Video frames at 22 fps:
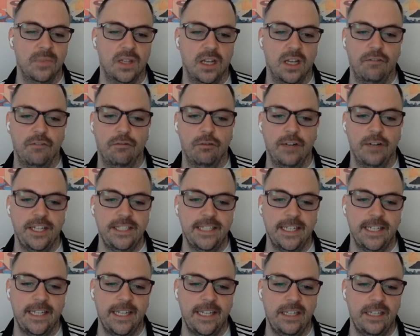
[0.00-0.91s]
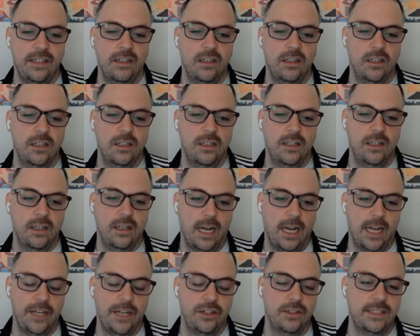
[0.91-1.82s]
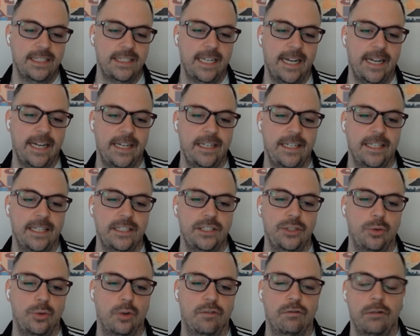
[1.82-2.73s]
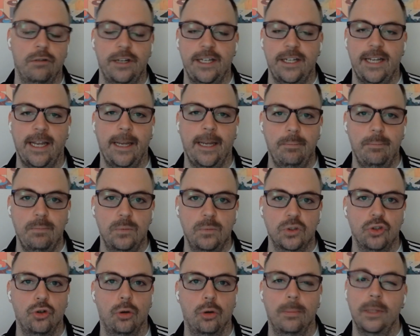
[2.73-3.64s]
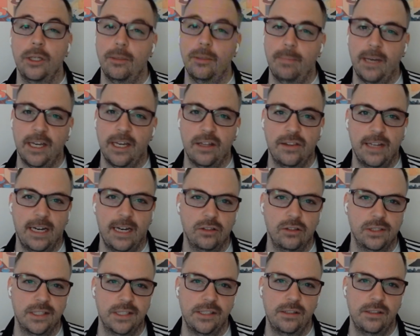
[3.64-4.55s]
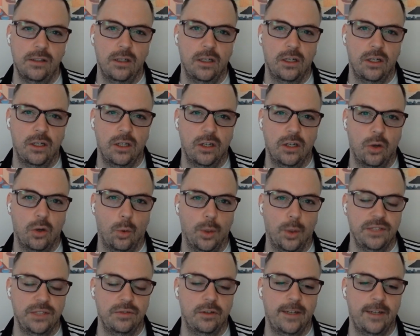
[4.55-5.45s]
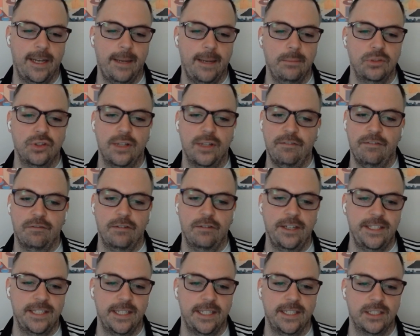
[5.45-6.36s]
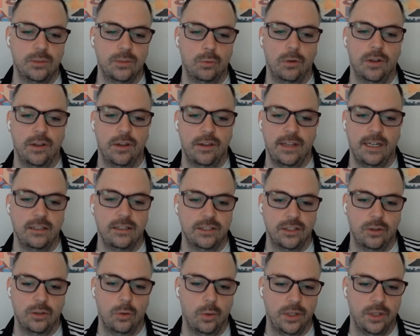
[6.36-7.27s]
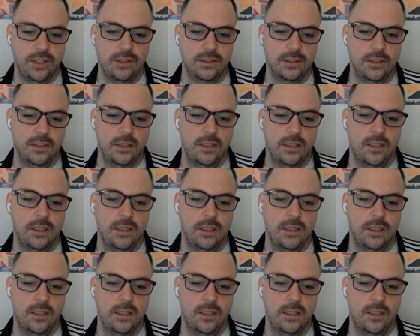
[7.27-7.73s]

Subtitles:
A free ticket, I understand, gets you a free game. So normally you pay 1,000 coins for a game. So that free ticket's worth 1,000 coins.